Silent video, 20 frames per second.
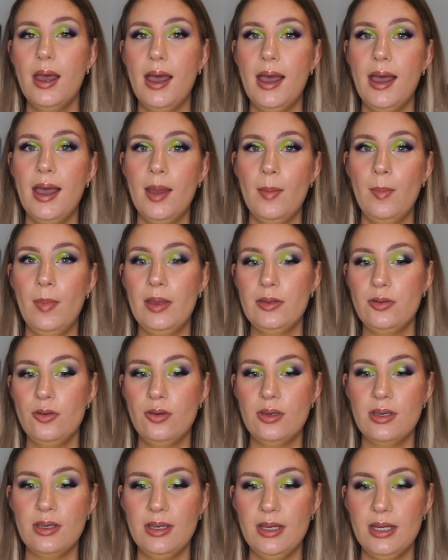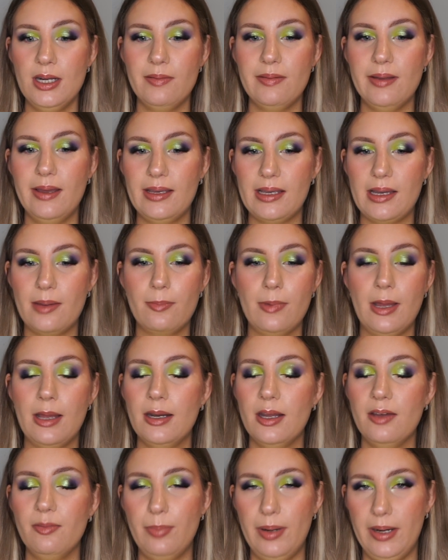And you can kind of like, I
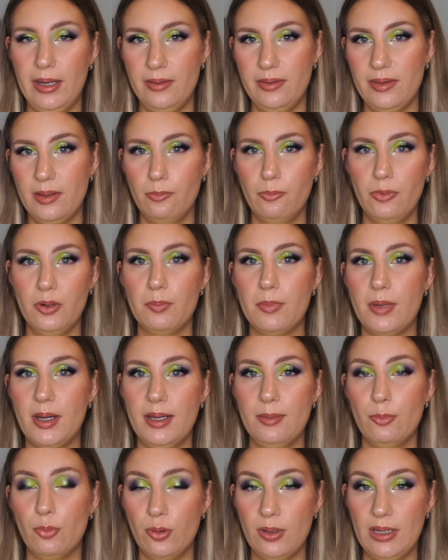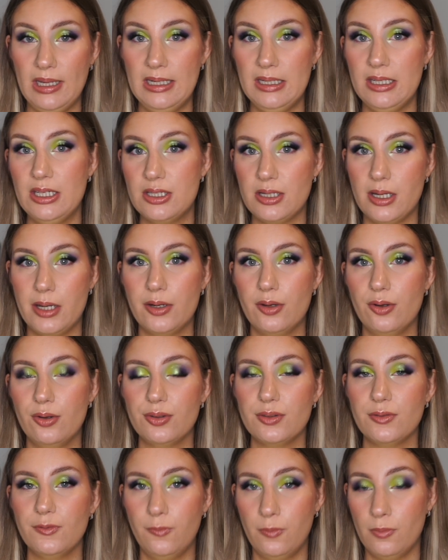love pairing them with my more indie
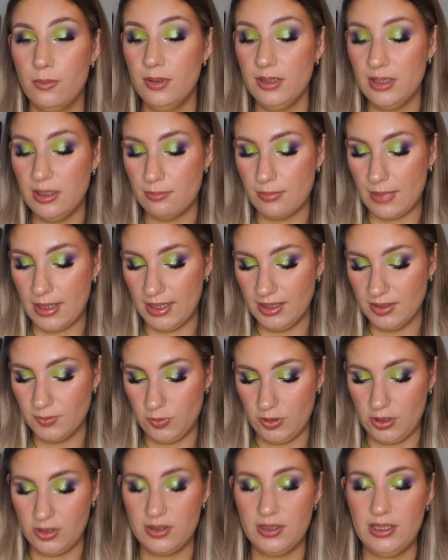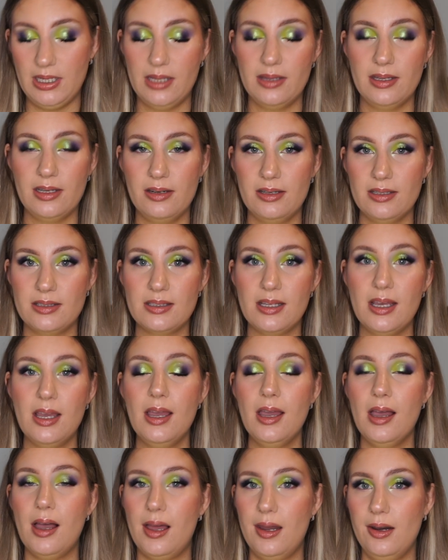shadows for the mask because again, there's
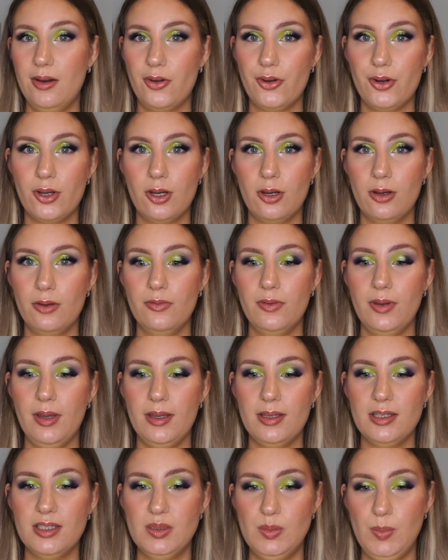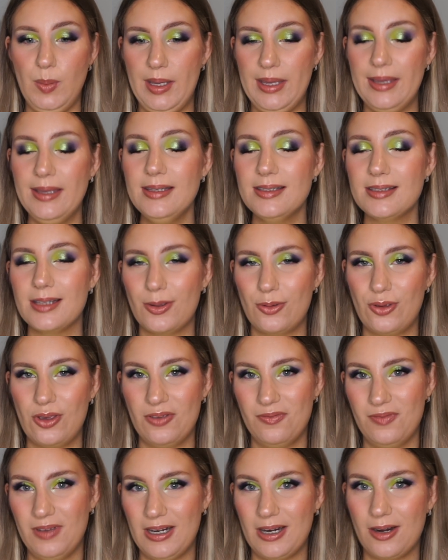a lot of space, like you can
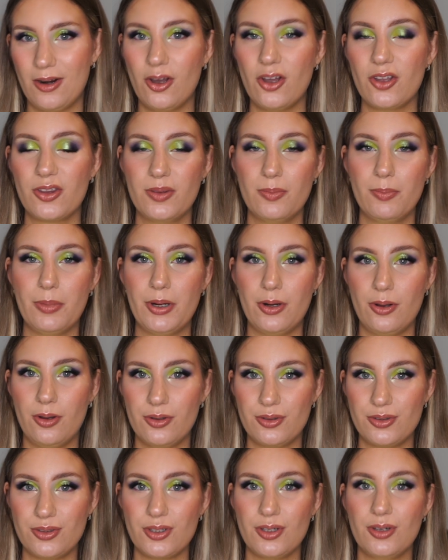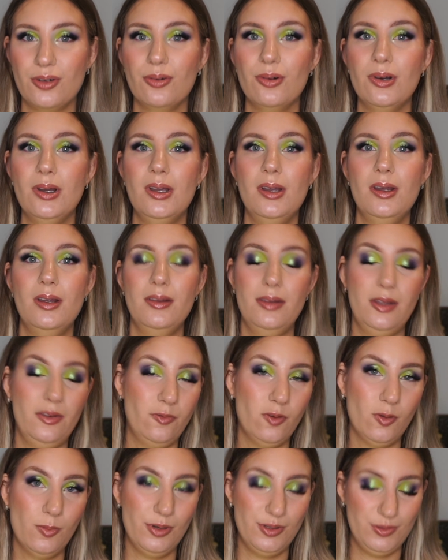fit a lot, but also the
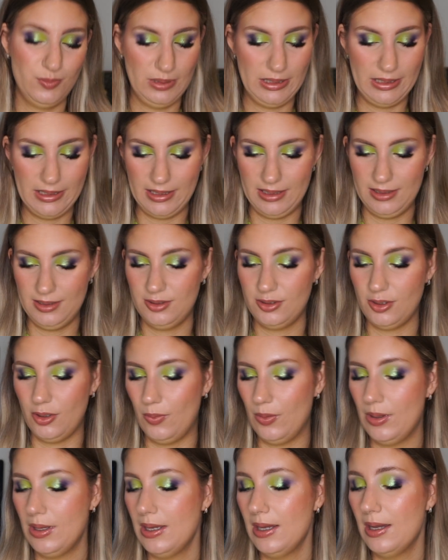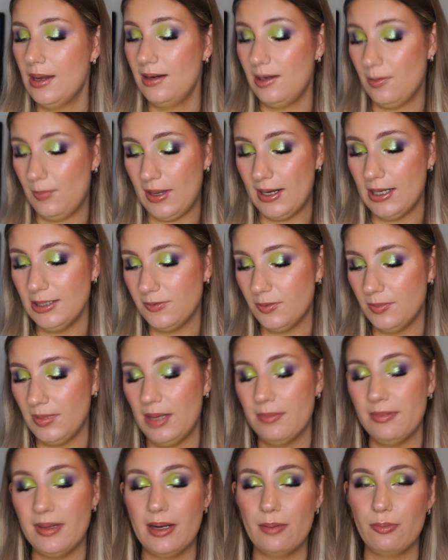formula is really nice. So the palettes from
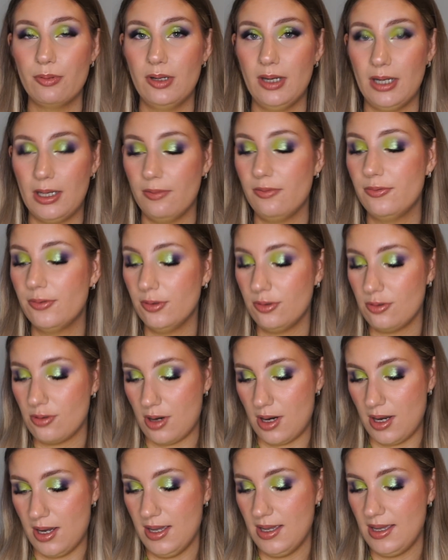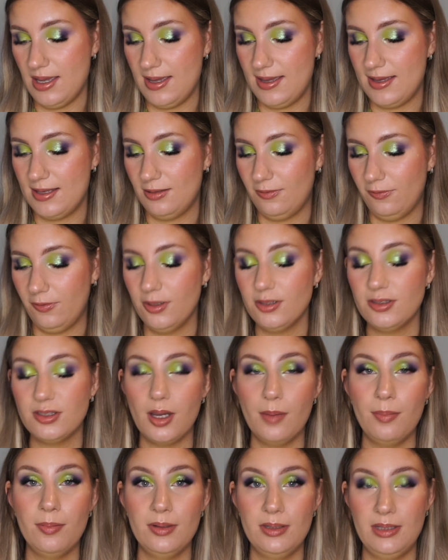them that I would love to try is first
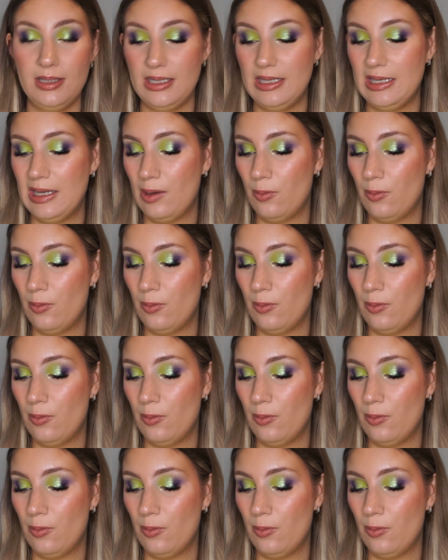up the